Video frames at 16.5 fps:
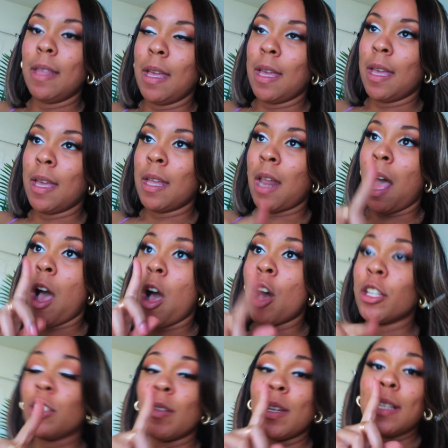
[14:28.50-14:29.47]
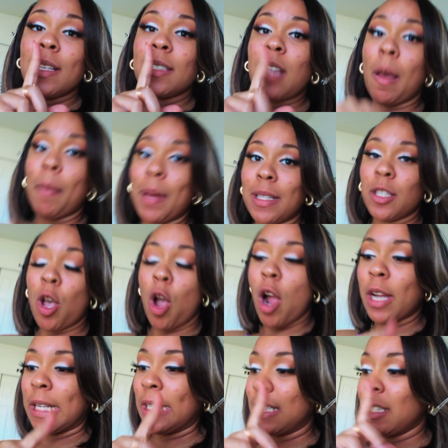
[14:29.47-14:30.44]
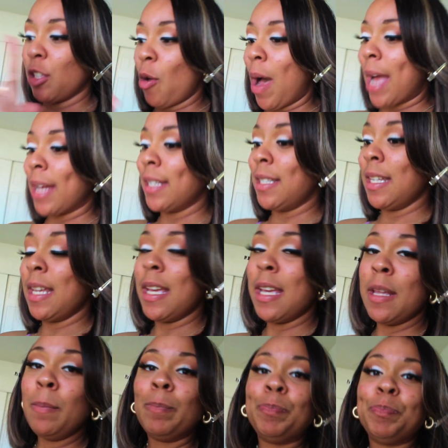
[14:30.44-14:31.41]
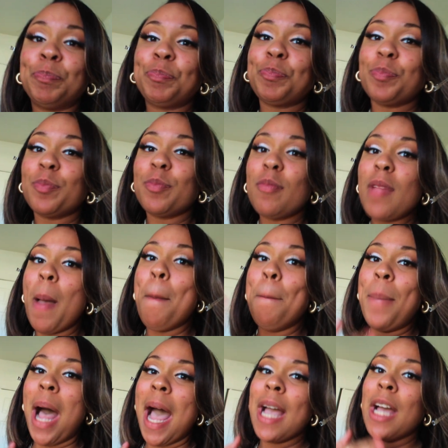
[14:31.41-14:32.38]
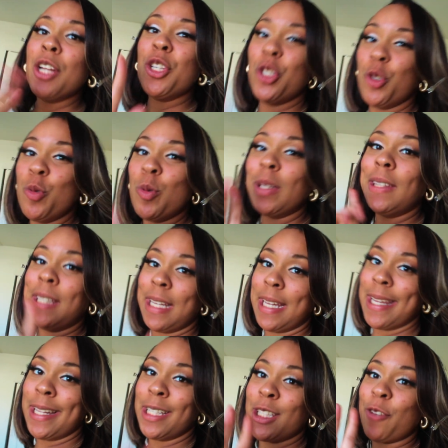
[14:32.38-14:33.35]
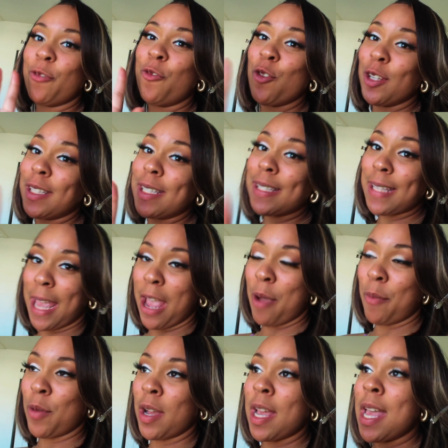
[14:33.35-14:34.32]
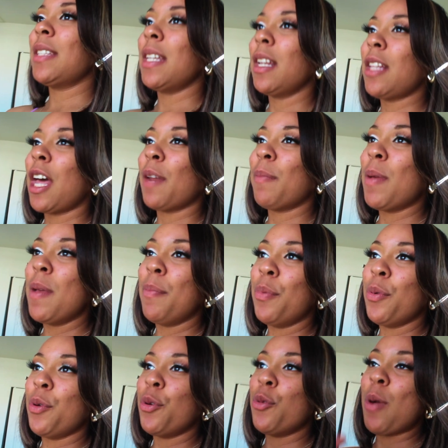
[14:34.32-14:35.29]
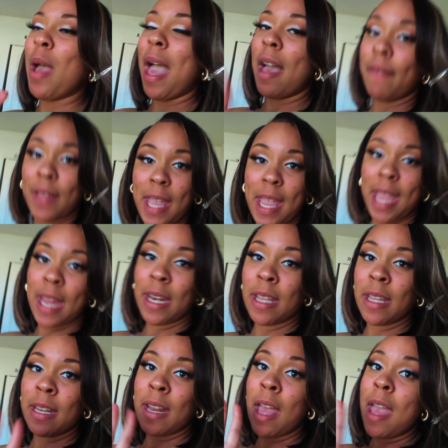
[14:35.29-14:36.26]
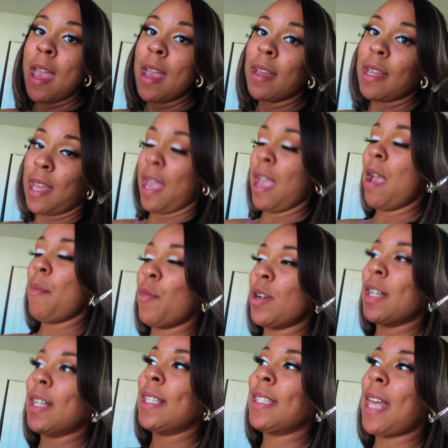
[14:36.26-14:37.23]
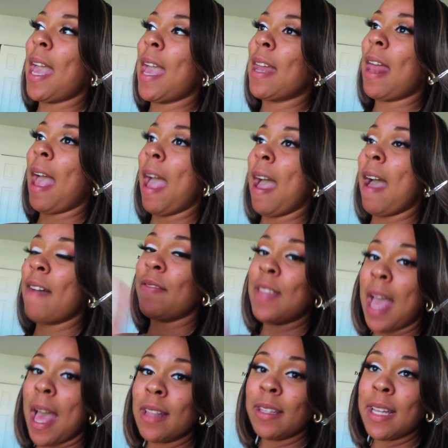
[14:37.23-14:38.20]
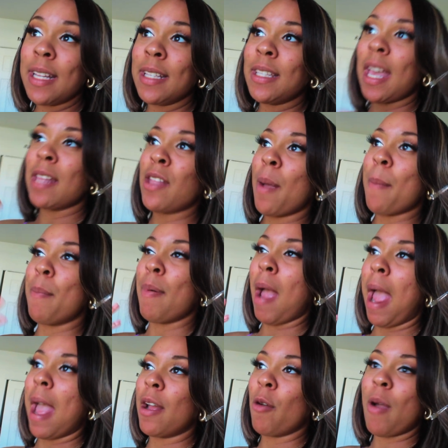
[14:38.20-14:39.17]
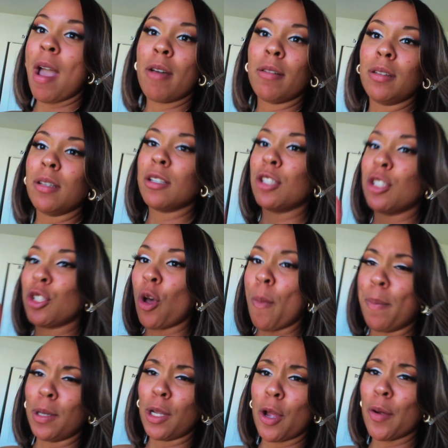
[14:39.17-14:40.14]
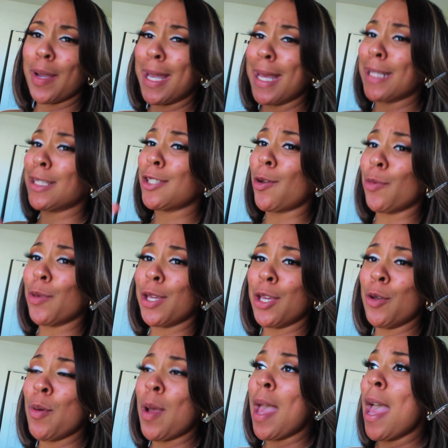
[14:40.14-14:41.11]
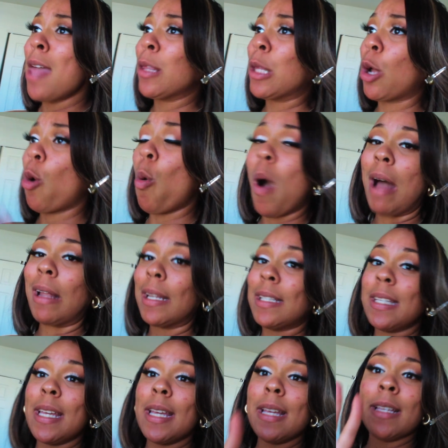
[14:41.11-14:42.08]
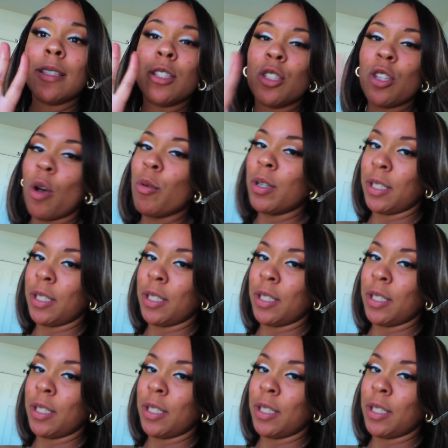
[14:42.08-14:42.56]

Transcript: then I also need to stop at Target. So I did buy a new lens for this camera. I've seen a lot of people who have Canon cameras and have that lens, and their background looks so blurry. It's so cute. The quality is so